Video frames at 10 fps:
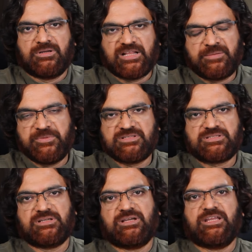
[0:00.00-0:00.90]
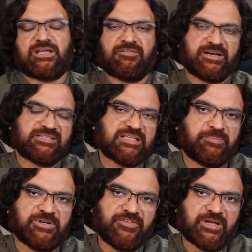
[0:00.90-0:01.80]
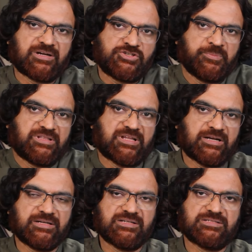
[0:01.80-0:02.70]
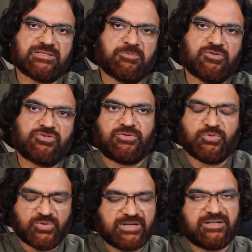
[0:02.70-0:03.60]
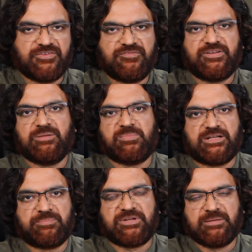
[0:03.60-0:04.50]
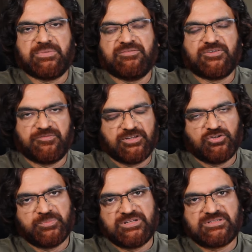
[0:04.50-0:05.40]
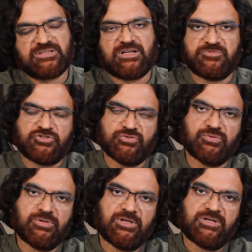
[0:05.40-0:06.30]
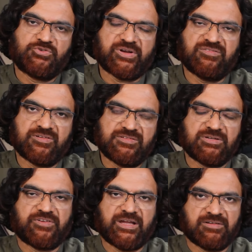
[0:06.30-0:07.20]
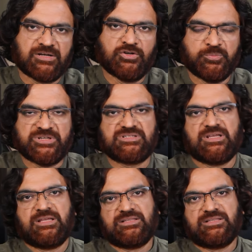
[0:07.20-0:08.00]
That means, in our example, we are assuming that it is about 250 multiplied by 50 lumens comes to 12,500 lumens.